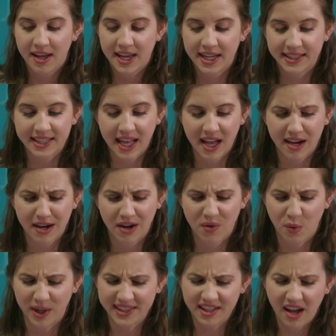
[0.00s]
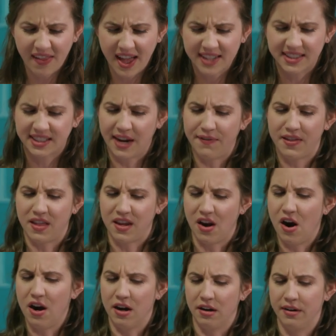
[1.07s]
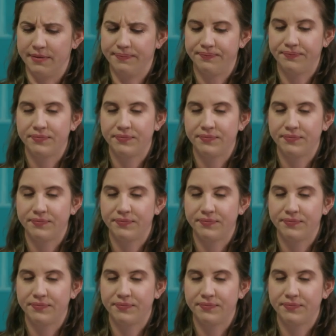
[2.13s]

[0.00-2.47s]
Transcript: he said, What's all that stuff in the yard?